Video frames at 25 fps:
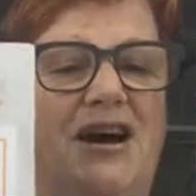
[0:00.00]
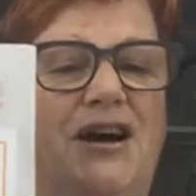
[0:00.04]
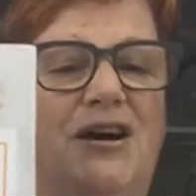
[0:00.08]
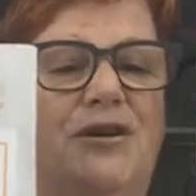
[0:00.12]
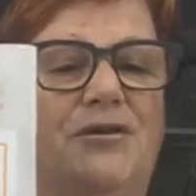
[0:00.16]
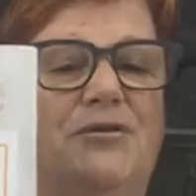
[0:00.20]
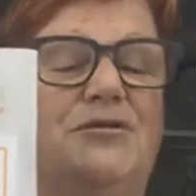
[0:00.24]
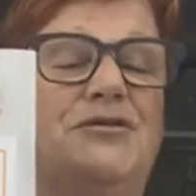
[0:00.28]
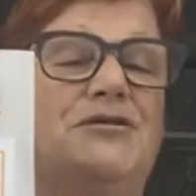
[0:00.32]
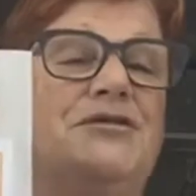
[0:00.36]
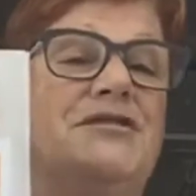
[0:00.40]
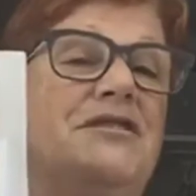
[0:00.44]

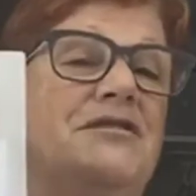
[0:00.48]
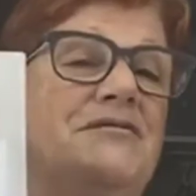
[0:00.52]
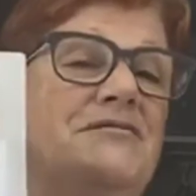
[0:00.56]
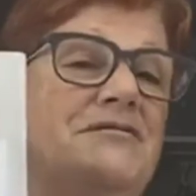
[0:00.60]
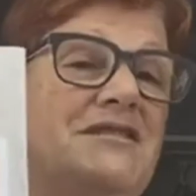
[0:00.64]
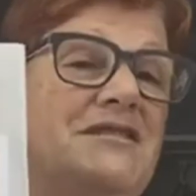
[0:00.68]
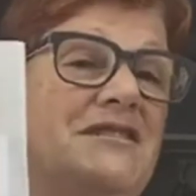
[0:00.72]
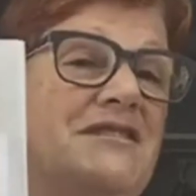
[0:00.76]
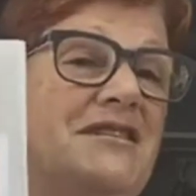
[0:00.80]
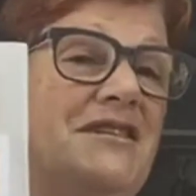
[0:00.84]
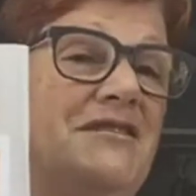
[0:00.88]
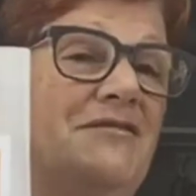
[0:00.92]
I also
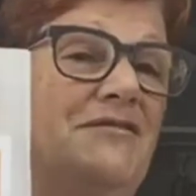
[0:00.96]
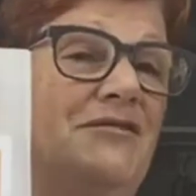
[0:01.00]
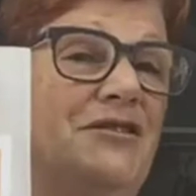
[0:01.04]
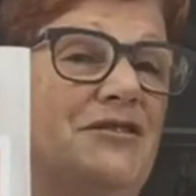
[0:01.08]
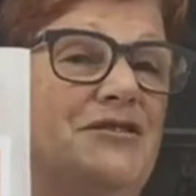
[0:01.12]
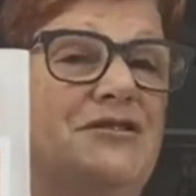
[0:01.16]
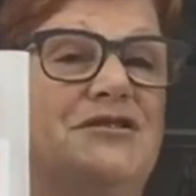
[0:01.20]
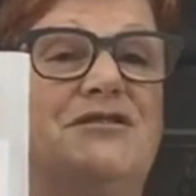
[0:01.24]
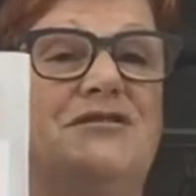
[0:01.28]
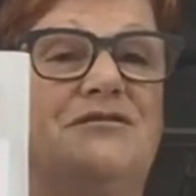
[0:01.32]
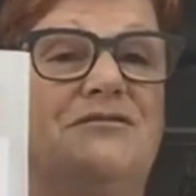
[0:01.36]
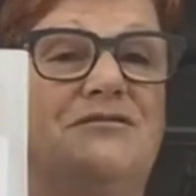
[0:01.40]
received
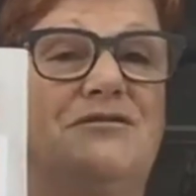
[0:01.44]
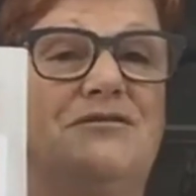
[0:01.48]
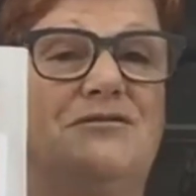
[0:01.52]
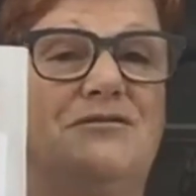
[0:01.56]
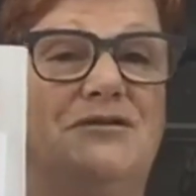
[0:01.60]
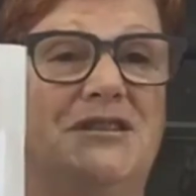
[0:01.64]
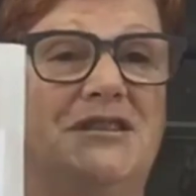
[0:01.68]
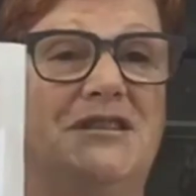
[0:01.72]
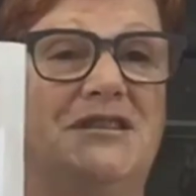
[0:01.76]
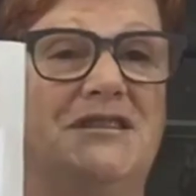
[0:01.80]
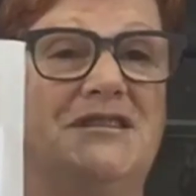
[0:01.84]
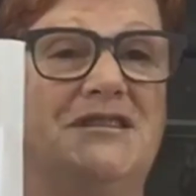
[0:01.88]
lots of
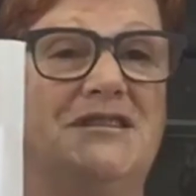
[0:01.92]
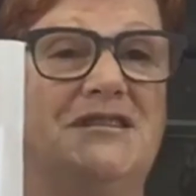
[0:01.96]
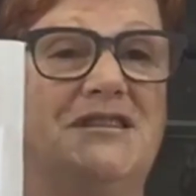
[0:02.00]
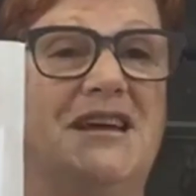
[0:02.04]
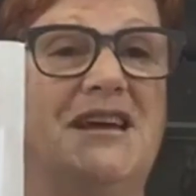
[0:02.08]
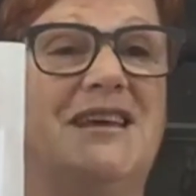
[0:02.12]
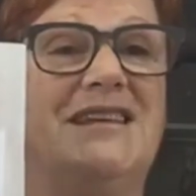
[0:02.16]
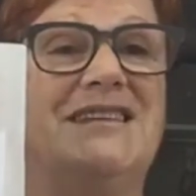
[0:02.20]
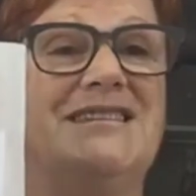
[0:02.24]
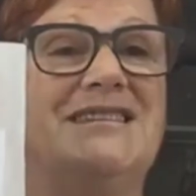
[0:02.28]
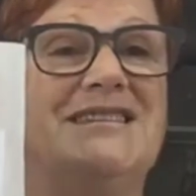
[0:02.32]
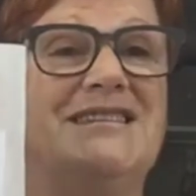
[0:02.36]

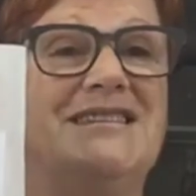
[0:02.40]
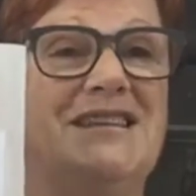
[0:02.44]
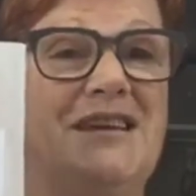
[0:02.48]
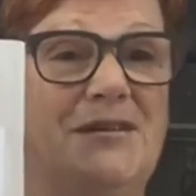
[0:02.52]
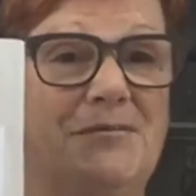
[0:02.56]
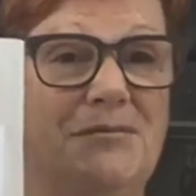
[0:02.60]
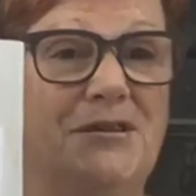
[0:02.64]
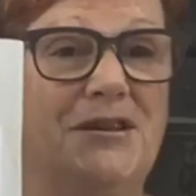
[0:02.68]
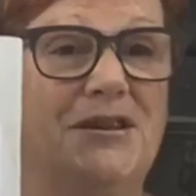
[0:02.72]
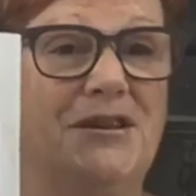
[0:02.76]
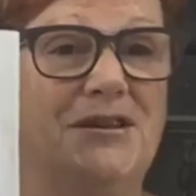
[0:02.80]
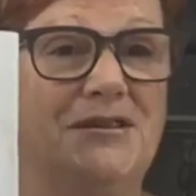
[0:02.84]
goodies, and
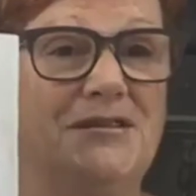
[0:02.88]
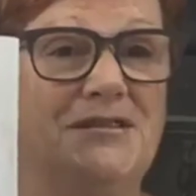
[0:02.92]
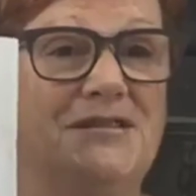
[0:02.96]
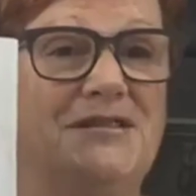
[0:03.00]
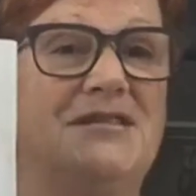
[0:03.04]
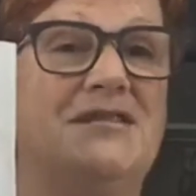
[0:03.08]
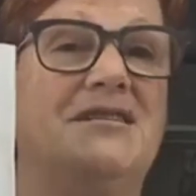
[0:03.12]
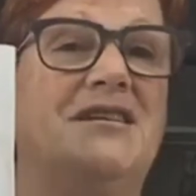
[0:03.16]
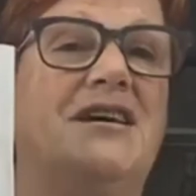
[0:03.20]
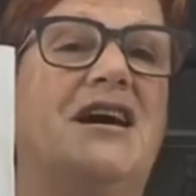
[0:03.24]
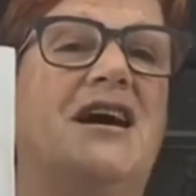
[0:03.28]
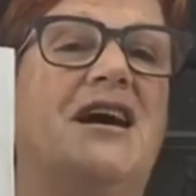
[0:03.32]
some of
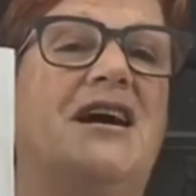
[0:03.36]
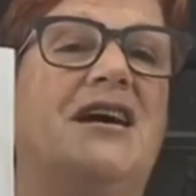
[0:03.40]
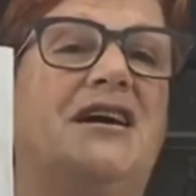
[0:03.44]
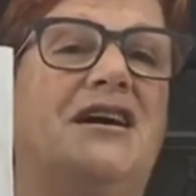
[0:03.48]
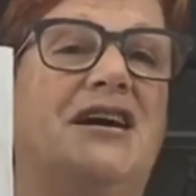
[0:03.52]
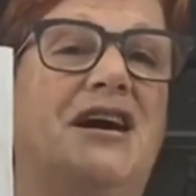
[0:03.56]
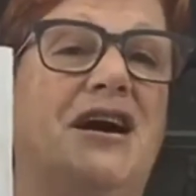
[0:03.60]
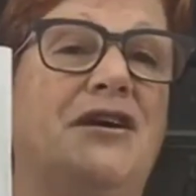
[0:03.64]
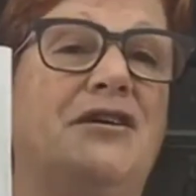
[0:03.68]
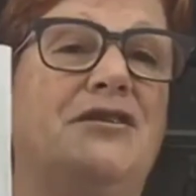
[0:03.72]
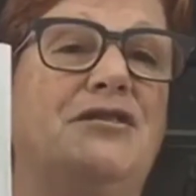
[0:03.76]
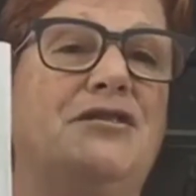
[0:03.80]
those
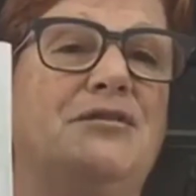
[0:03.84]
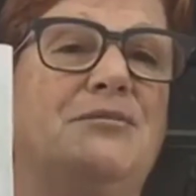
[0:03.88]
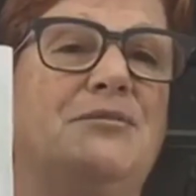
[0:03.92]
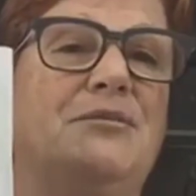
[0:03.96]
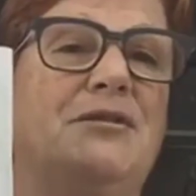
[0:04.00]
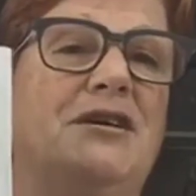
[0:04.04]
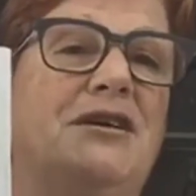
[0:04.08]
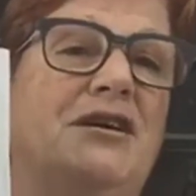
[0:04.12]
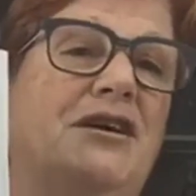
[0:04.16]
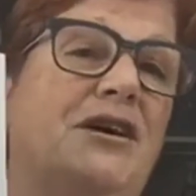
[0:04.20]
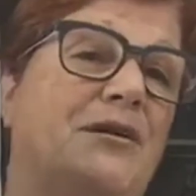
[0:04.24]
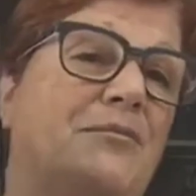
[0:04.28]
I'm going
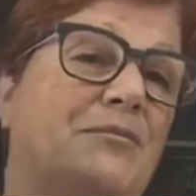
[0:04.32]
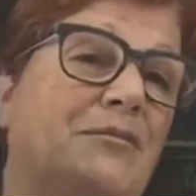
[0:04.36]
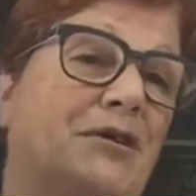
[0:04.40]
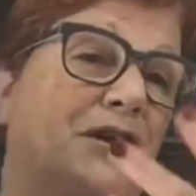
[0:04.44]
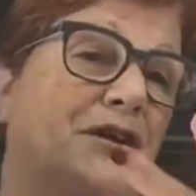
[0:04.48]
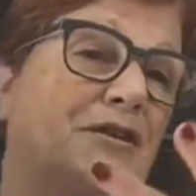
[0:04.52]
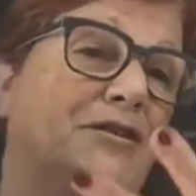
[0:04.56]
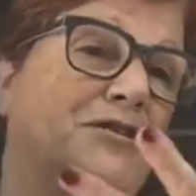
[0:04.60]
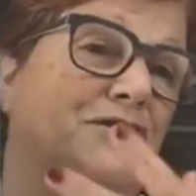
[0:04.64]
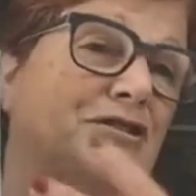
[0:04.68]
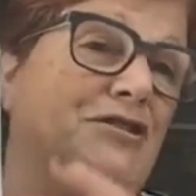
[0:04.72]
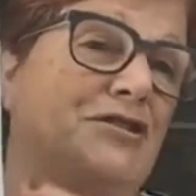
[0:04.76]

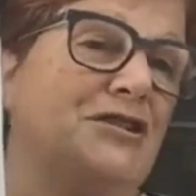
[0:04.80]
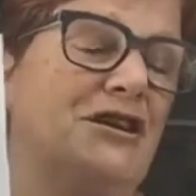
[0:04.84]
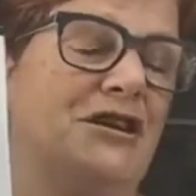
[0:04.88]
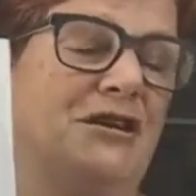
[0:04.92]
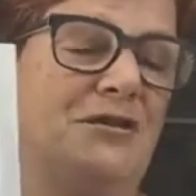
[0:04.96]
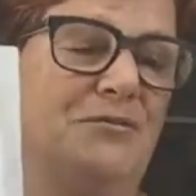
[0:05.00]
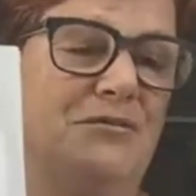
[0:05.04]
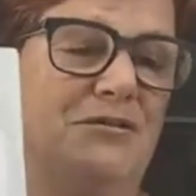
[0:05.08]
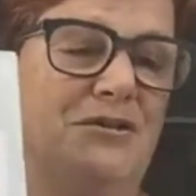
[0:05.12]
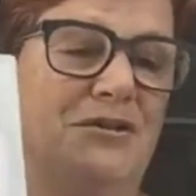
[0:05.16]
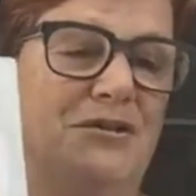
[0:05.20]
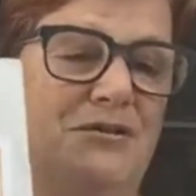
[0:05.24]
to
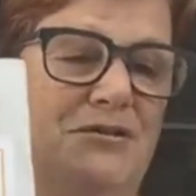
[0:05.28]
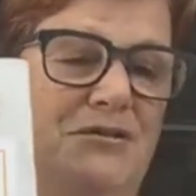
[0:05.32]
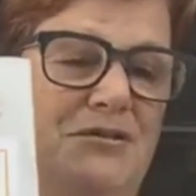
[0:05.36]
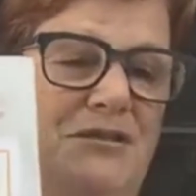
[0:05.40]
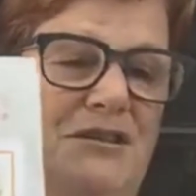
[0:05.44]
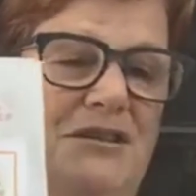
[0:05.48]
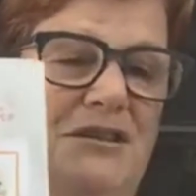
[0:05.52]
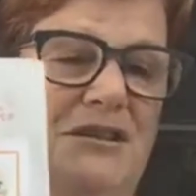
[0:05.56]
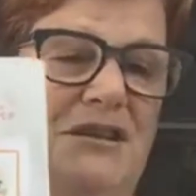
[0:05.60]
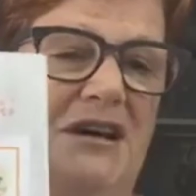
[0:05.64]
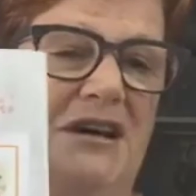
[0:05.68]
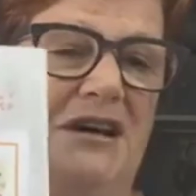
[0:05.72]
share with
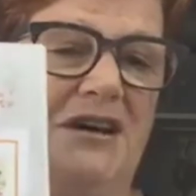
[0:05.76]
you